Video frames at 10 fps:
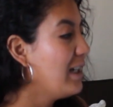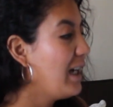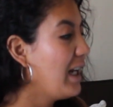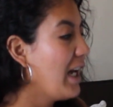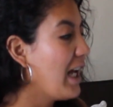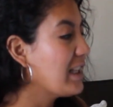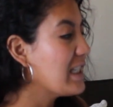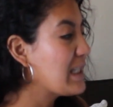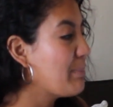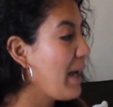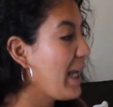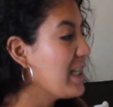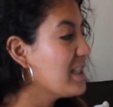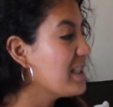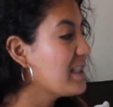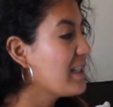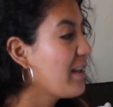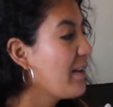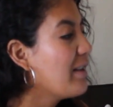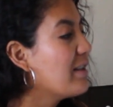A lot of spice.
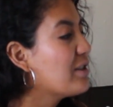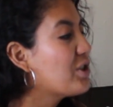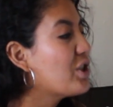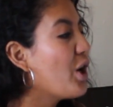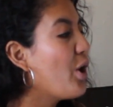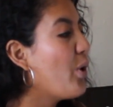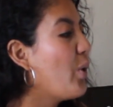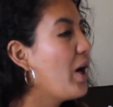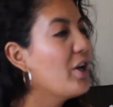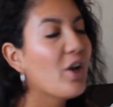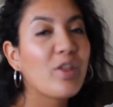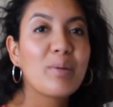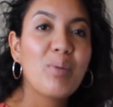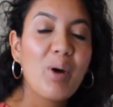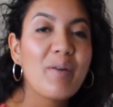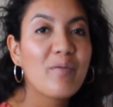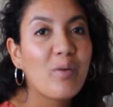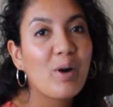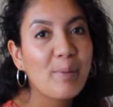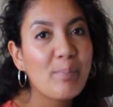So another point
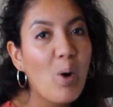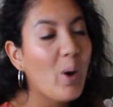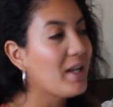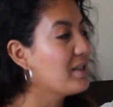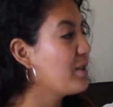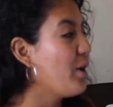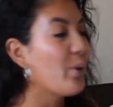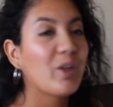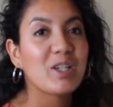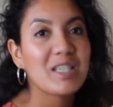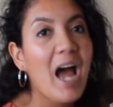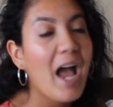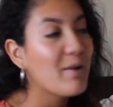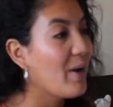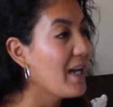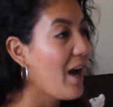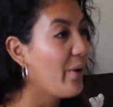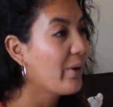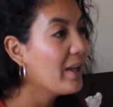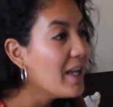for a boy. So they're tied right
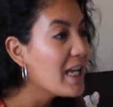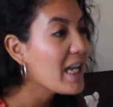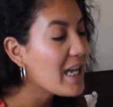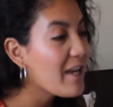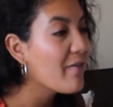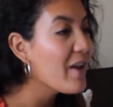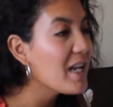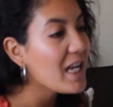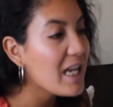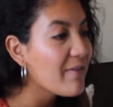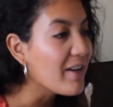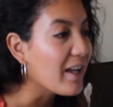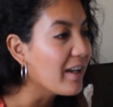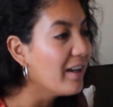now. Even, even.